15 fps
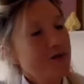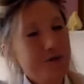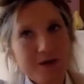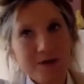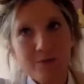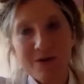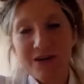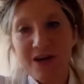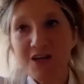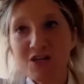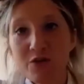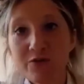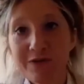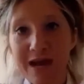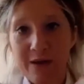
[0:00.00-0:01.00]
when I do
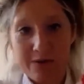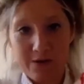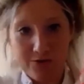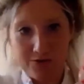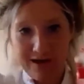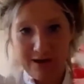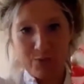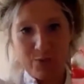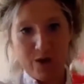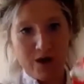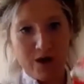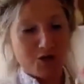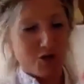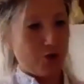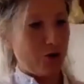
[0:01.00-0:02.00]
flower crown
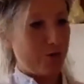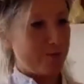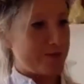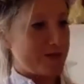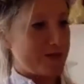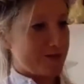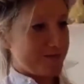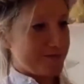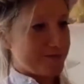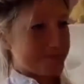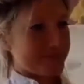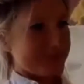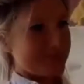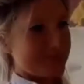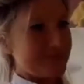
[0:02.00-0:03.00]
workshops,
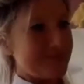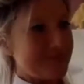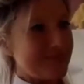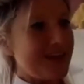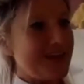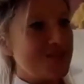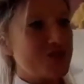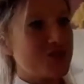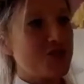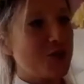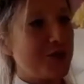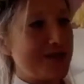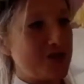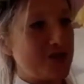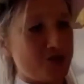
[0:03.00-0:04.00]
it's so
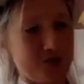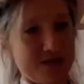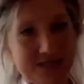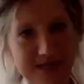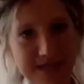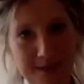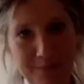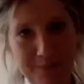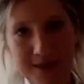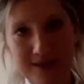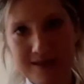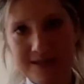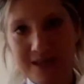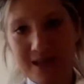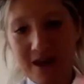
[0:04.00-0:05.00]
interesting
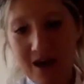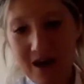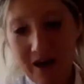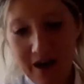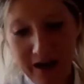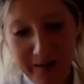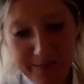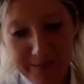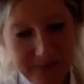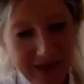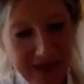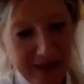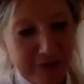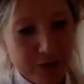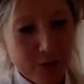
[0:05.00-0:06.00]
because
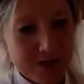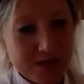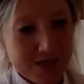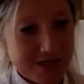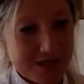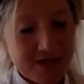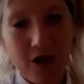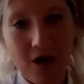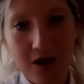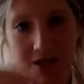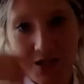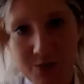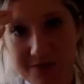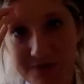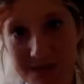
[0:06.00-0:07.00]
everyone
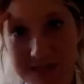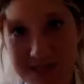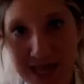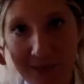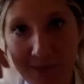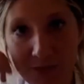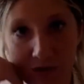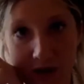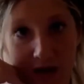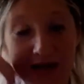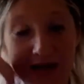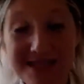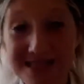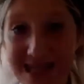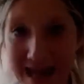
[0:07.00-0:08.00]
starts with
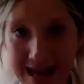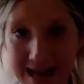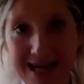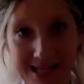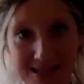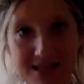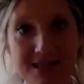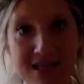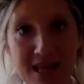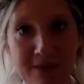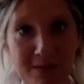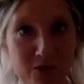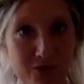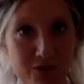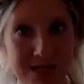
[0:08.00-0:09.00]
exactly the same
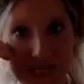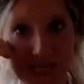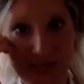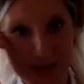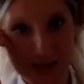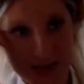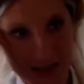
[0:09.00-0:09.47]
ingredients.